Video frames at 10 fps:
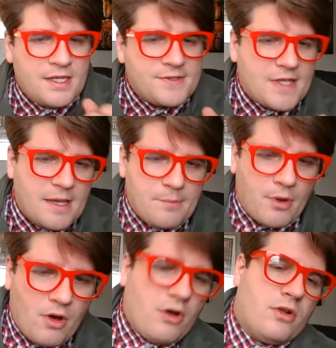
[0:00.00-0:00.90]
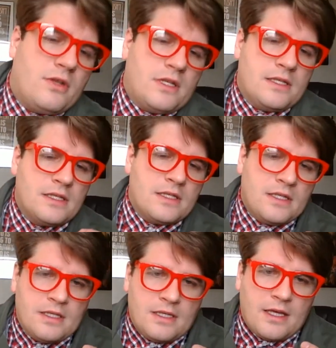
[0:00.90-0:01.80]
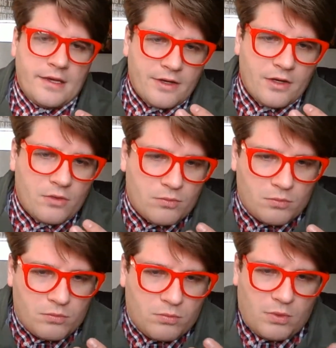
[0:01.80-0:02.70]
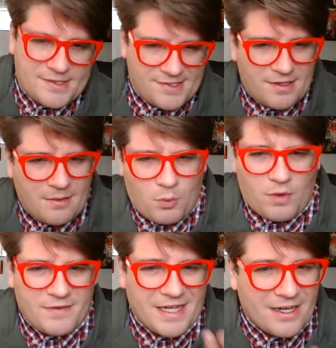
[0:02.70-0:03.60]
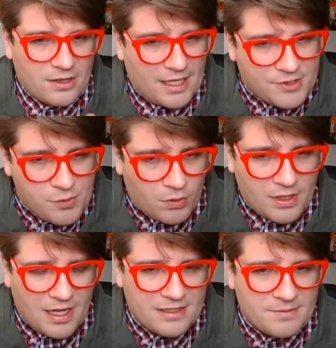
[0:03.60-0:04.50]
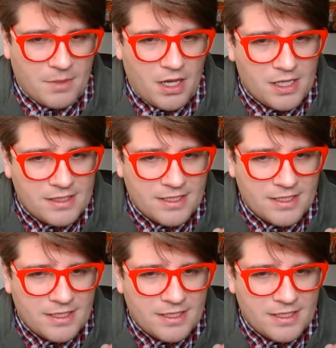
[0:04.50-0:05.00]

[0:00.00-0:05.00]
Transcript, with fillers: Saint Paul was a more of an intellectual kind of mind.